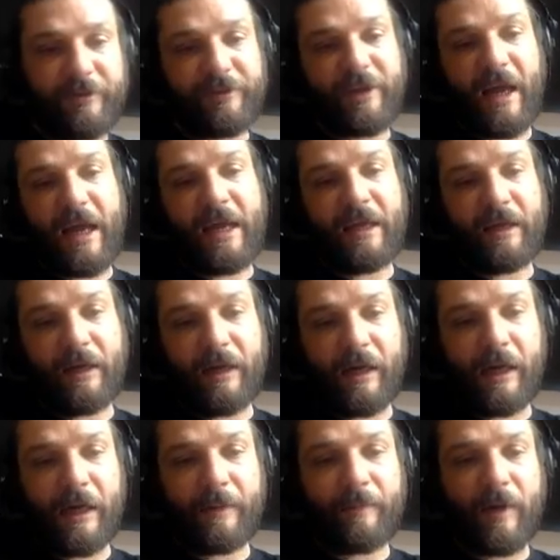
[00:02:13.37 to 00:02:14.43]
Today,
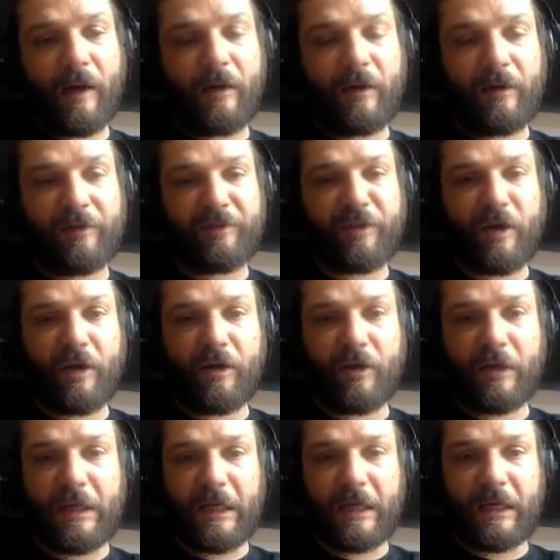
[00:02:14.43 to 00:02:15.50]
I'm going to start
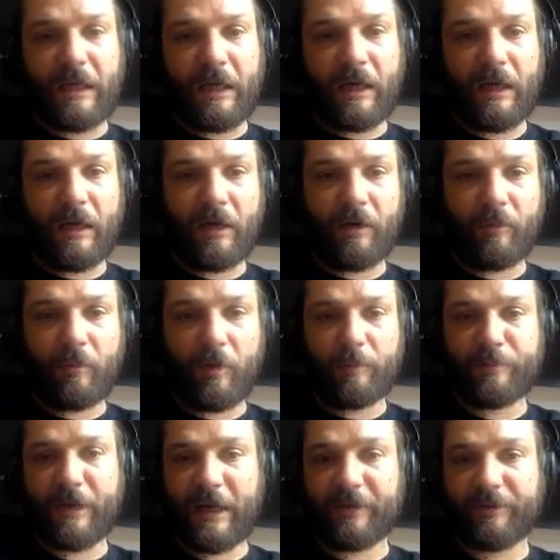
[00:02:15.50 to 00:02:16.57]
looking at a lot
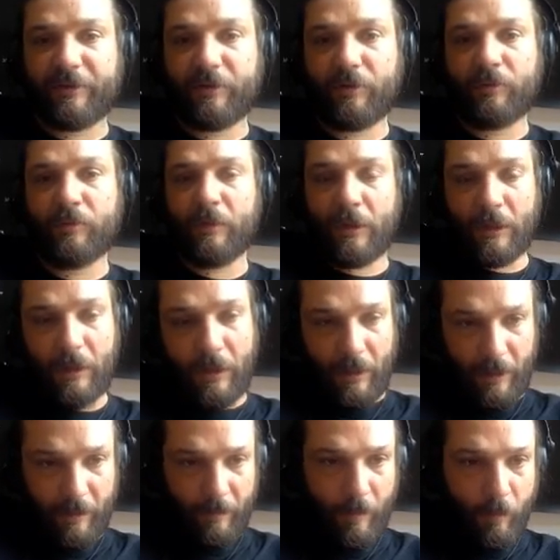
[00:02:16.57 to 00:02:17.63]
more practical
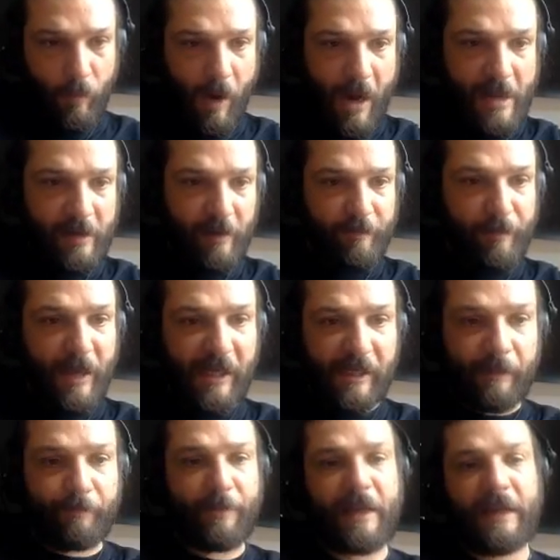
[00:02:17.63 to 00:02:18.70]
way of making